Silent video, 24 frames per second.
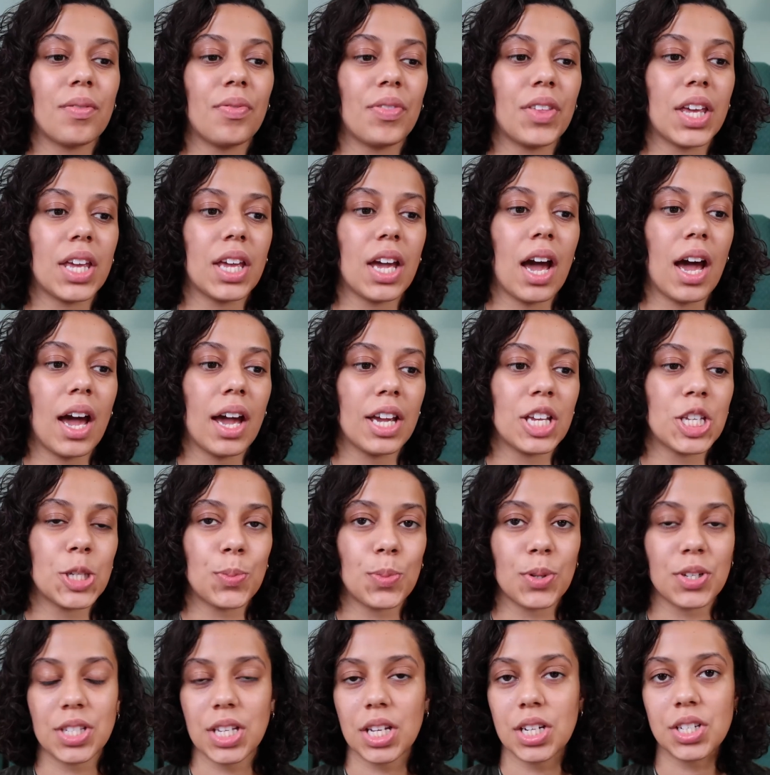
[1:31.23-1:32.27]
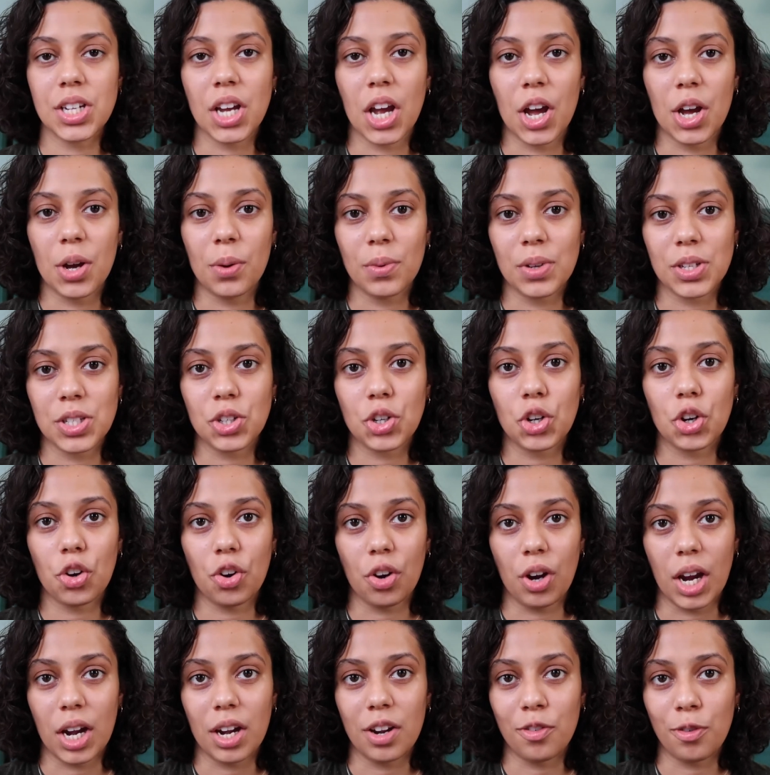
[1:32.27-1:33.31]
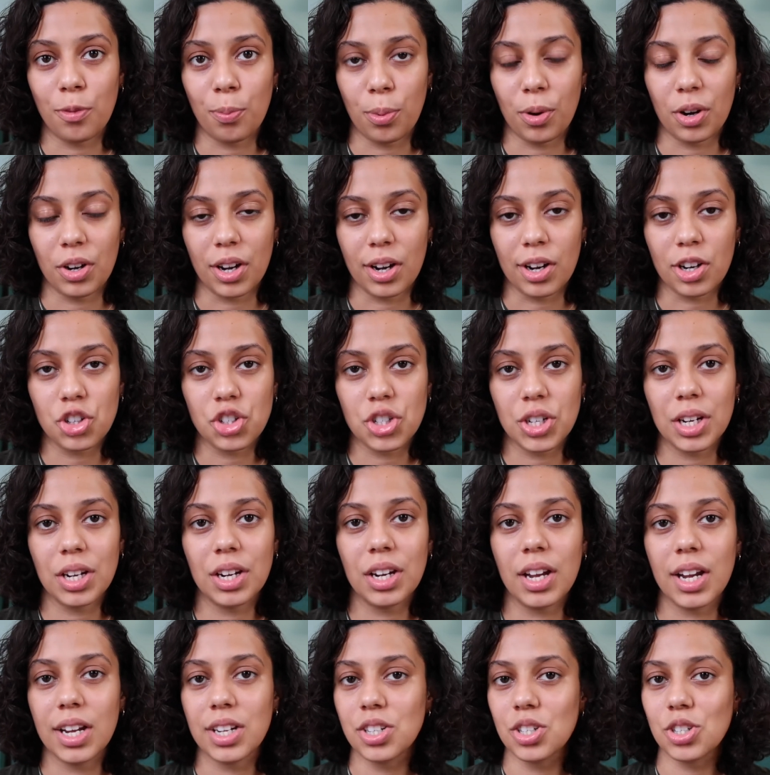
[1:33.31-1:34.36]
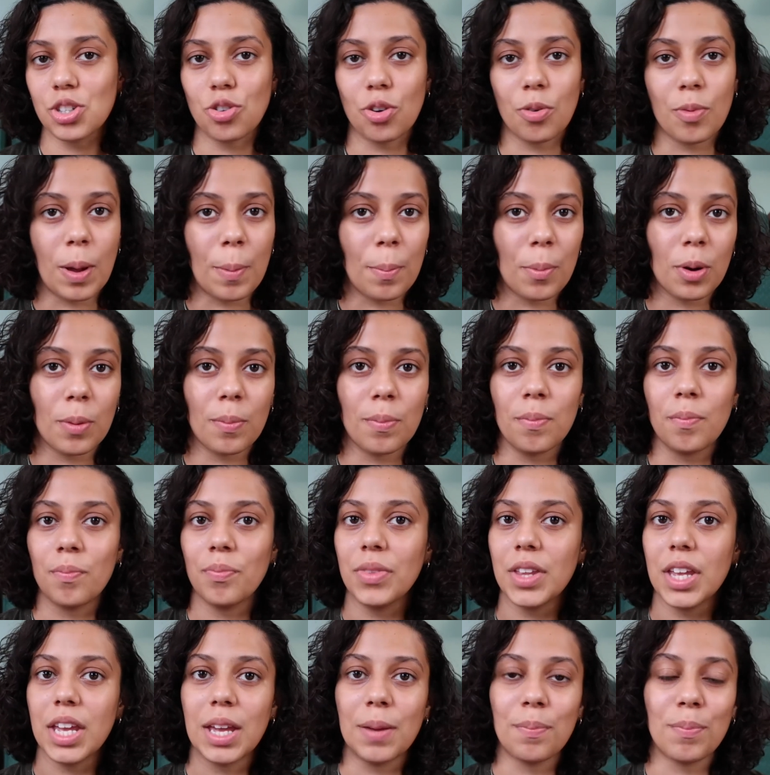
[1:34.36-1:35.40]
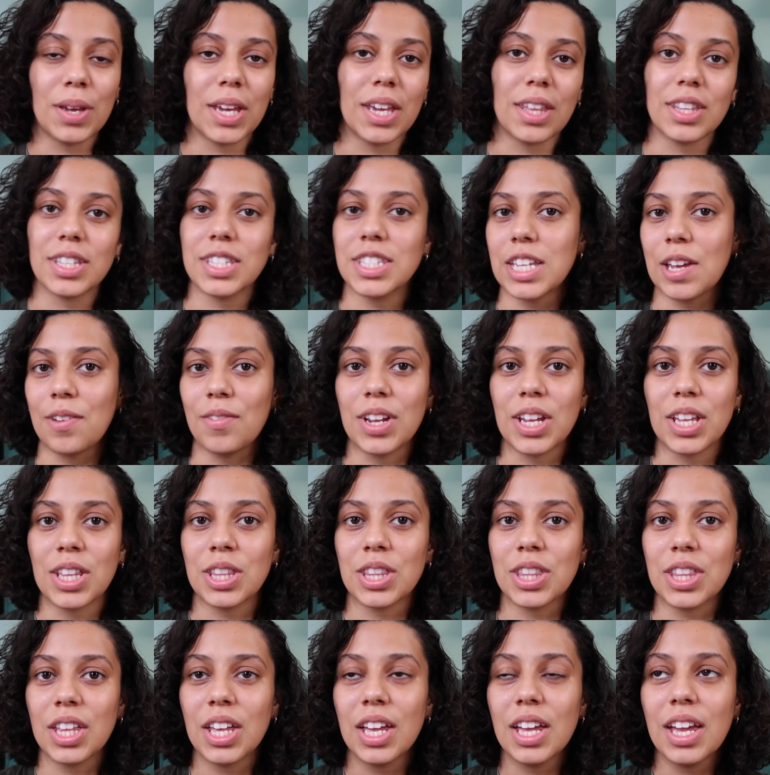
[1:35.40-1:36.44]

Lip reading: The highest percentile was creative production. I just remember it being the 70th.